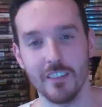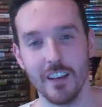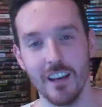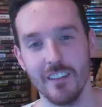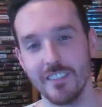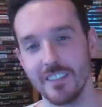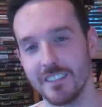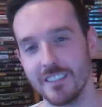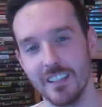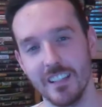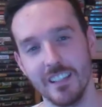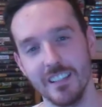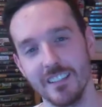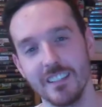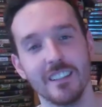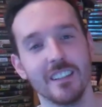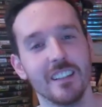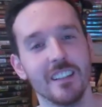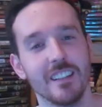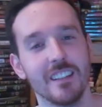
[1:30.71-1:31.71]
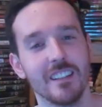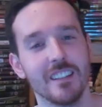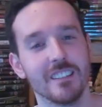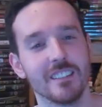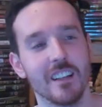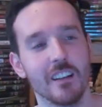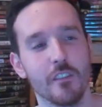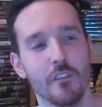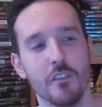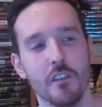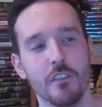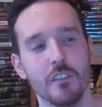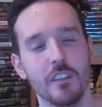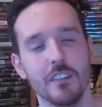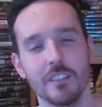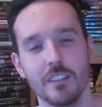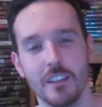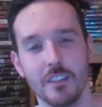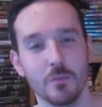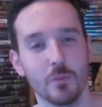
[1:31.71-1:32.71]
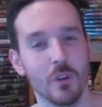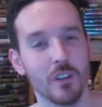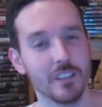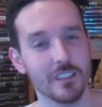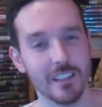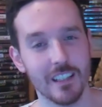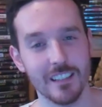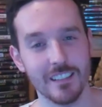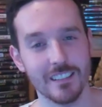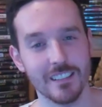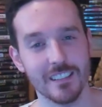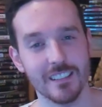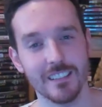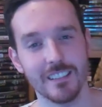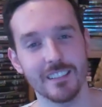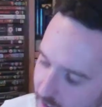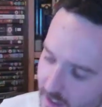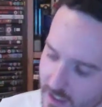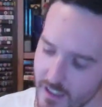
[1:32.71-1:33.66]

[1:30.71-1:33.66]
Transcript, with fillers: ever seen. Like fifty-six word sentences.